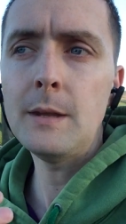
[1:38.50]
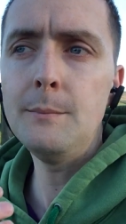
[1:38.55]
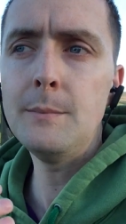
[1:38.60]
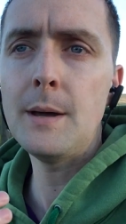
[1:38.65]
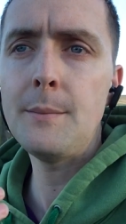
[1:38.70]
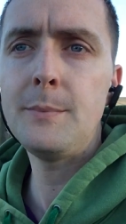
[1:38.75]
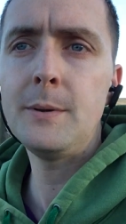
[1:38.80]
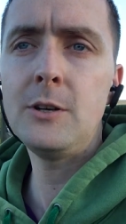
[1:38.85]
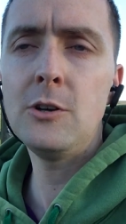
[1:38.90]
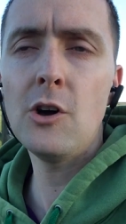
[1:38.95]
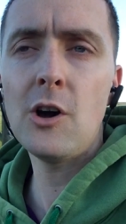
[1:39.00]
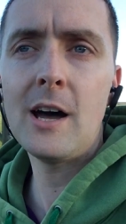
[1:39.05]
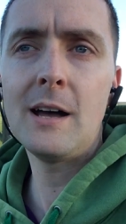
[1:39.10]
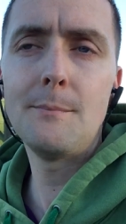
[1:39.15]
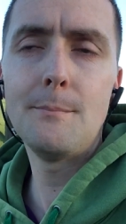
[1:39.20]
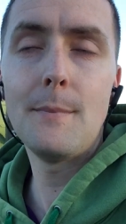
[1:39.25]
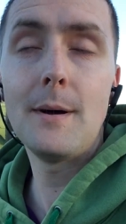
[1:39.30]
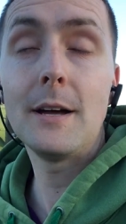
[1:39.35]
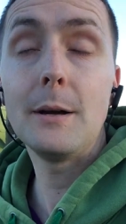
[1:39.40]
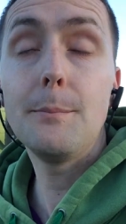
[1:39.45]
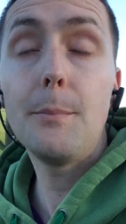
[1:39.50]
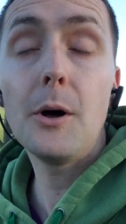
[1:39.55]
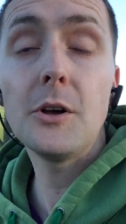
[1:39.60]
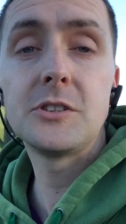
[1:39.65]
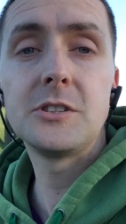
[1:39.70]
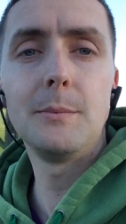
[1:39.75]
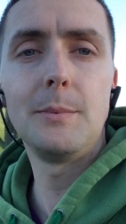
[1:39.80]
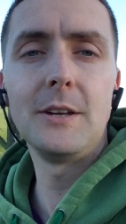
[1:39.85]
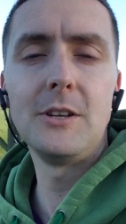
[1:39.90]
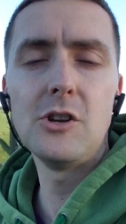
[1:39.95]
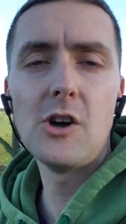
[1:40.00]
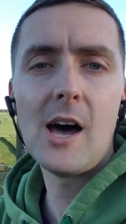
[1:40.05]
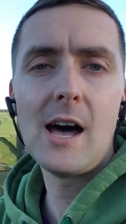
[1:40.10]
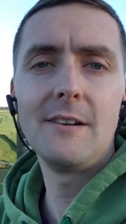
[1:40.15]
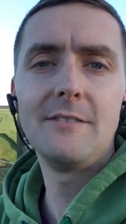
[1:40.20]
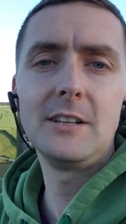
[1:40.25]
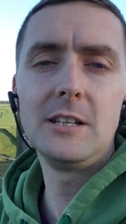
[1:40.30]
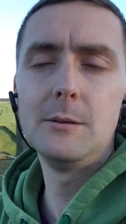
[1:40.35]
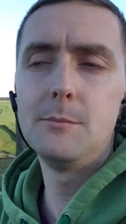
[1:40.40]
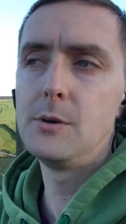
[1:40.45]
maybe not possibly not
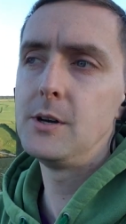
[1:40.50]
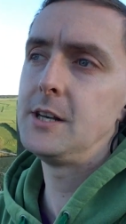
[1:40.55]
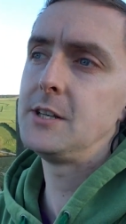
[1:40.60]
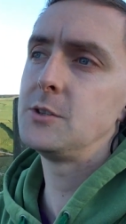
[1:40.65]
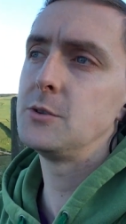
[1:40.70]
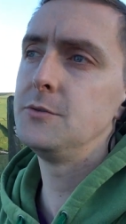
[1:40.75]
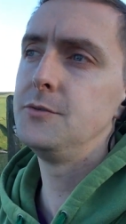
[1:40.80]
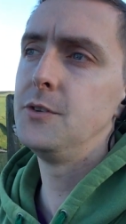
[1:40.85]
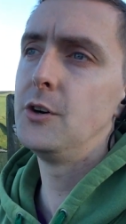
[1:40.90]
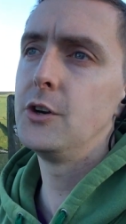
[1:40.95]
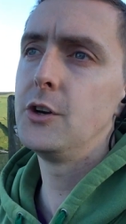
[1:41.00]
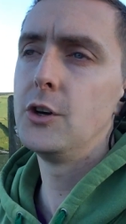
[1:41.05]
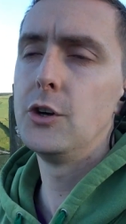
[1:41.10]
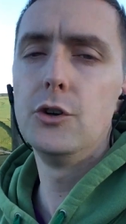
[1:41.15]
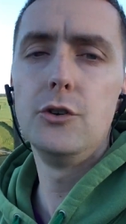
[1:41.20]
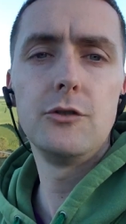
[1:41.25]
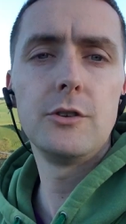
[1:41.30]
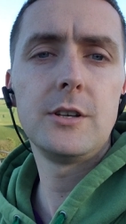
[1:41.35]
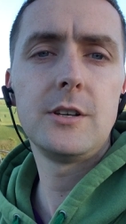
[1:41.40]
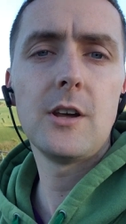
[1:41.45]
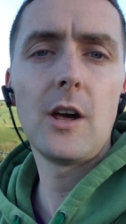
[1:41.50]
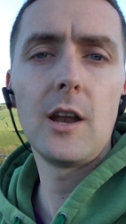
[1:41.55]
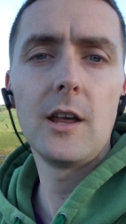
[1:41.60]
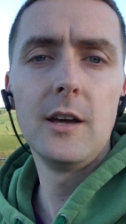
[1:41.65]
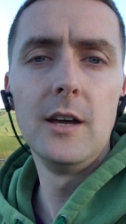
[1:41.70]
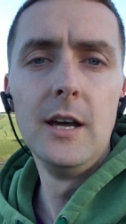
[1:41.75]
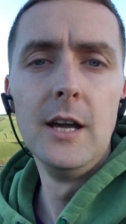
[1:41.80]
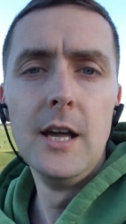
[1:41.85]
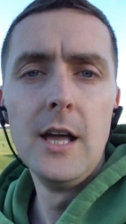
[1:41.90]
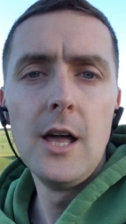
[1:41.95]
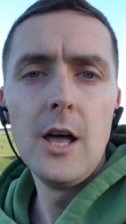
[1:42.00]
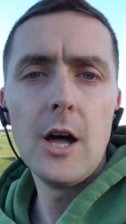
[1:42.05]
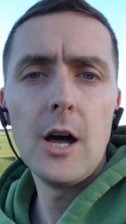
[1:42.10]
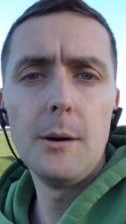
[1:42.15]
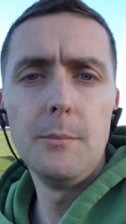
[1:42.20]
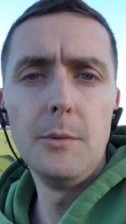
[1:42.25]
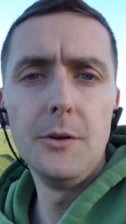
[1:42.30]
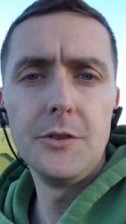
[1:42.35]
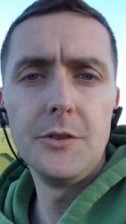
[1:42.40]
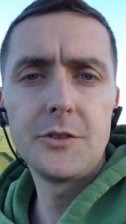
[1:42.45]
having the money to afford a hundred dollar
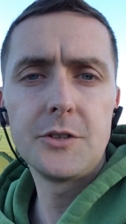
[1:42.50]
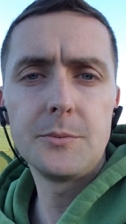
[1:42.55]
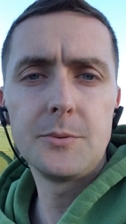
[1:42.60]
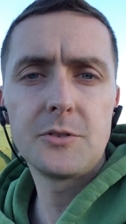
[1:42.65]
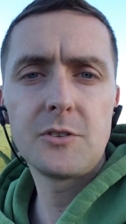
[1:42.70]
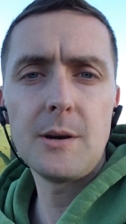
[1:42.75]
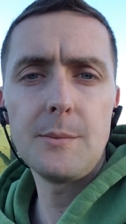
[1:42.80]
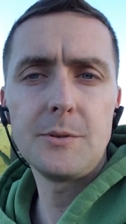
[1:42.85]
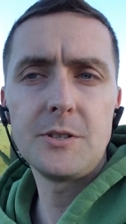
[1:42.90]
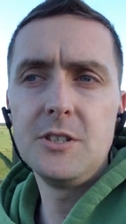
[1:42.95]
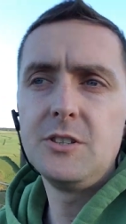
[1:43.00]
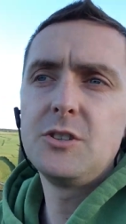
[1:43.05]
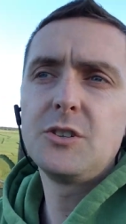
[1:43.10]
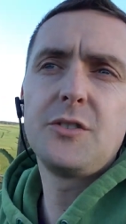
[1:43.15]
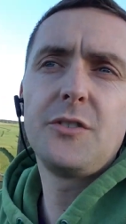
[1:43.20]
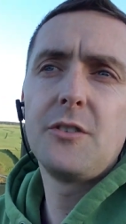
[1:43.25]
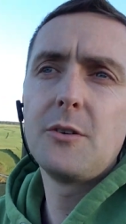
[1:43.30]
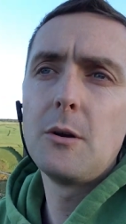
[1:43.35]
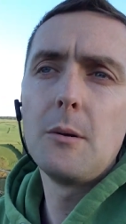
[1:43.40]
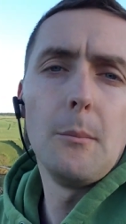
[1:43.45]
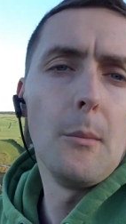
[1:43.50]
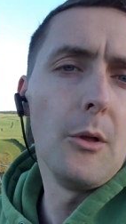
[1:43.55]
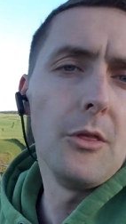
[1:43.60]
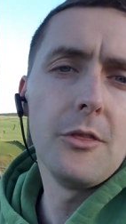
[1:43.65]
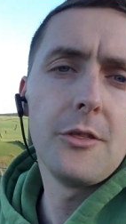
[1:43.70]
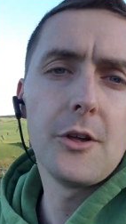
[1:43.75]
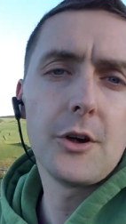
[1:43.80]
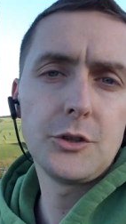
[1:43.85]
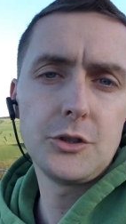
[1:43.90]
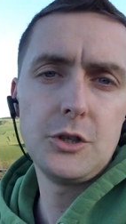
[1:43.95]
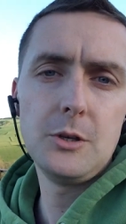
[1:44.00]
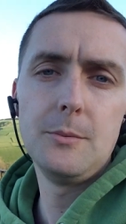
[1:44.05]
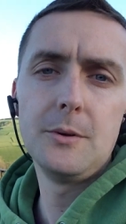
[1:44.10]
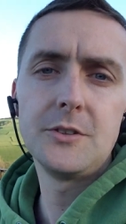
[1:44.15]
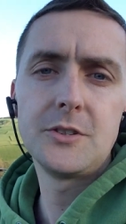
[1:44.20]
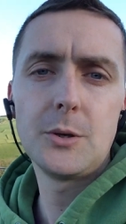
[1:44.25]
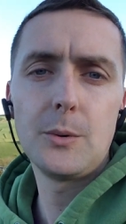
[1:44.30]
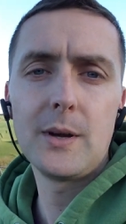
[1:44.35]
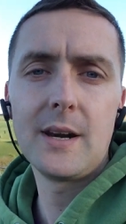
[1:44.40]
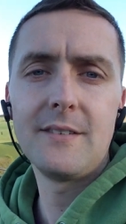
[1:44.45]
a month subscription just for a month or two
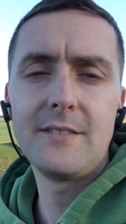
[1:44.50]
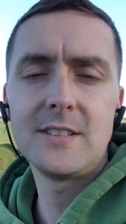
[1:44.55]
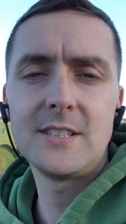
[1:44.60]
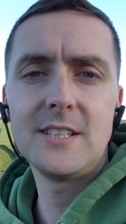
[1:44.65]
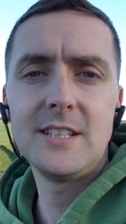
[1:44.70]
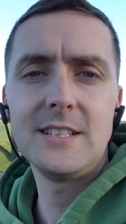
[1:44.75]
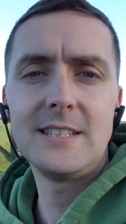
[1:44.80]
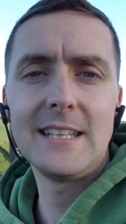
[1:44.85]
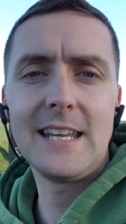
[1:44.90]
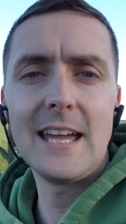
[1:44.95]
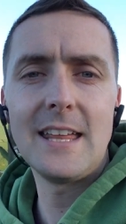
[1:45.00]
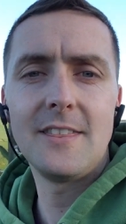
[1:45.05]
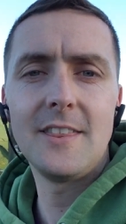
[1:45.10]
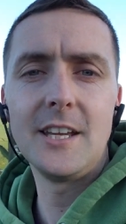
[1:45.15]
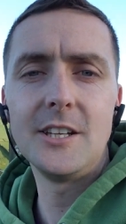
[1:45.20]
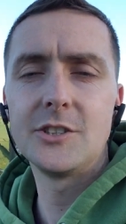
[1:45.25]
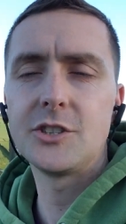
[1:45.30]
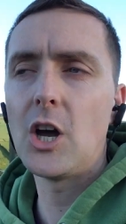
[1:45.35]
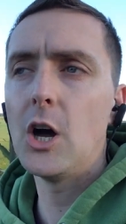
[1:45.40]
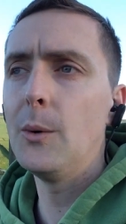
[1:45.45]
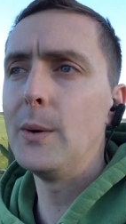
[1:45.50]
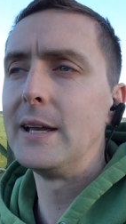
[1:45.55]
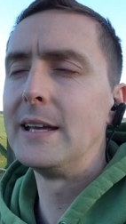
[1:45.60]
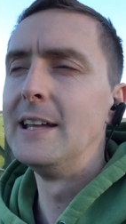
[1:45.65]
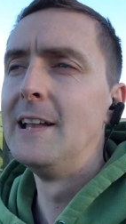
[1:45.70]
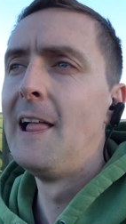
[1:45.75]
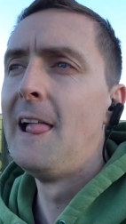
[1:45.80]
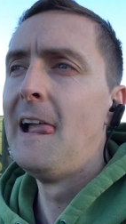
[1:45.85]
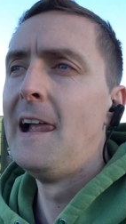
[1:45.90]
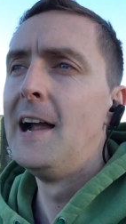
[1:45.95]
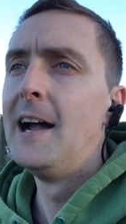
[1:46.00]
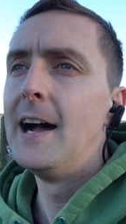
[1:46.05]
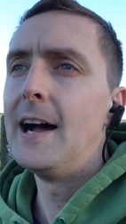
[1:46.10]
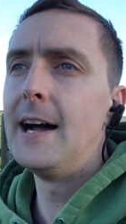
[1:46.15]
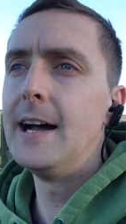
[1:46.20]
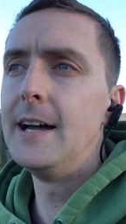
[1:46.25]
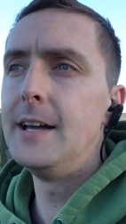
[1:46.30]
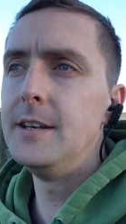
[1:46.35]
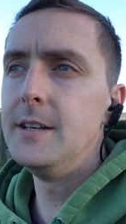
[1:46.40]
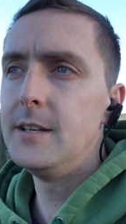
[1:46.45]
months or whatever to, to get things going,
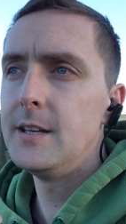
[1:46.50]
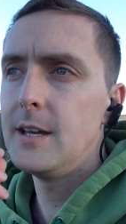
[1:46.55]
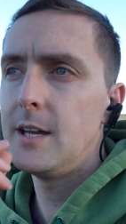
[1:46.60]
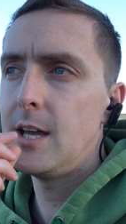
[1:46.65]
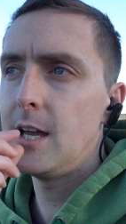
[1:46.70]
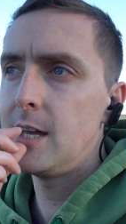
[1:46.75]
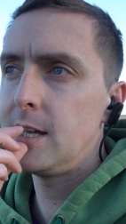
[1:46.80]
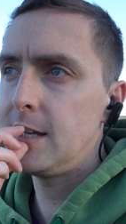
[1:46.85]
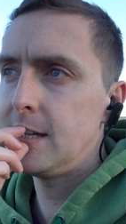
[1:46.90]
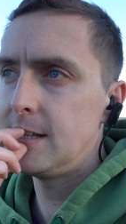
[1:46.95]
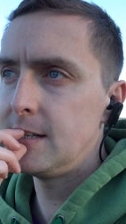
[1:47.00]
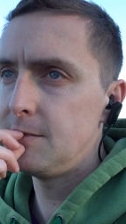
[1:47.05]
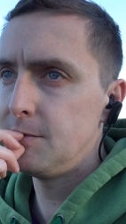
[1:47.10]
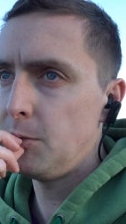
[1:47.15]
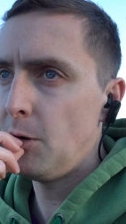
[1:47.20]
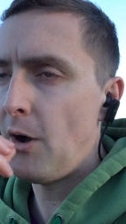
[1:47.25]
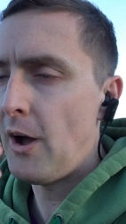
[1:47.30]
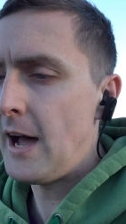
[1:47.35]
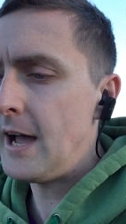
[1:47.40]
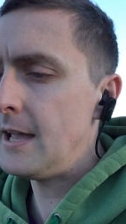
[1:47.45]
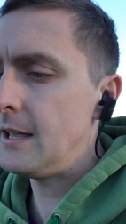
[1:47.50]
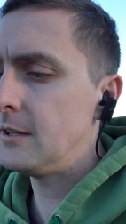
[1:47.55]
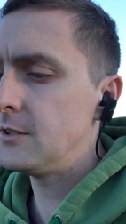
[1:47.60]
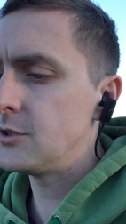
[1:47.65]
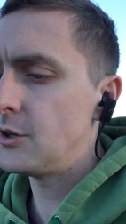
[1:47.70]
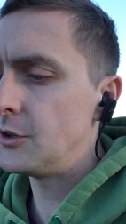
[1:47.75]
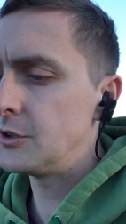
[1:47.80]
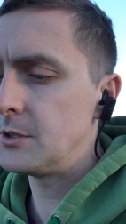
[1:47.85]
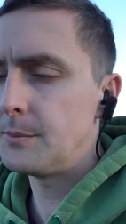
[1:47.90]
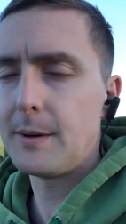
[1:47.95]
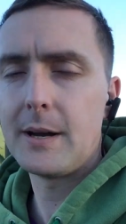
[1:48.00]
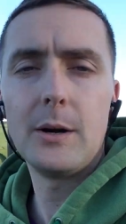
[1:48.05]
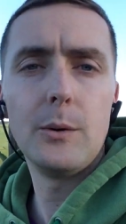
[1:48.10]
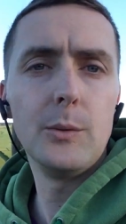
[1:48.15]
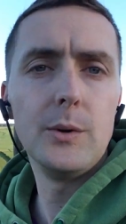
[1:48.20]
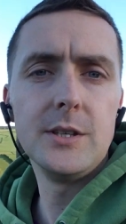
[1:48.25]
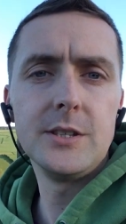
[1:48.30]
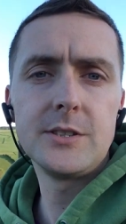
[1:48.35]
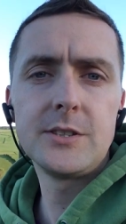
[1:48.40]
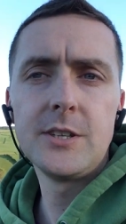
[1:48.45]
and and kind of what I talked about
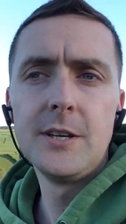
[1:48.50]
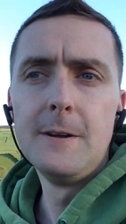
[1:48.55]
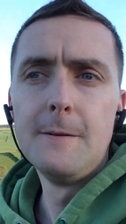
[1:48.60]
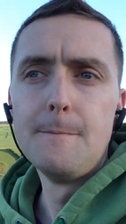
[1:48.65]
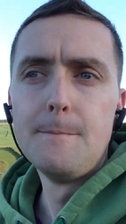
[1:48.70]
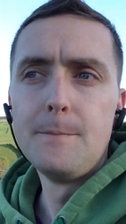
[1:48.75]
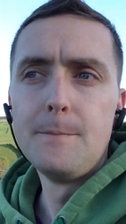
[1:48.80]
was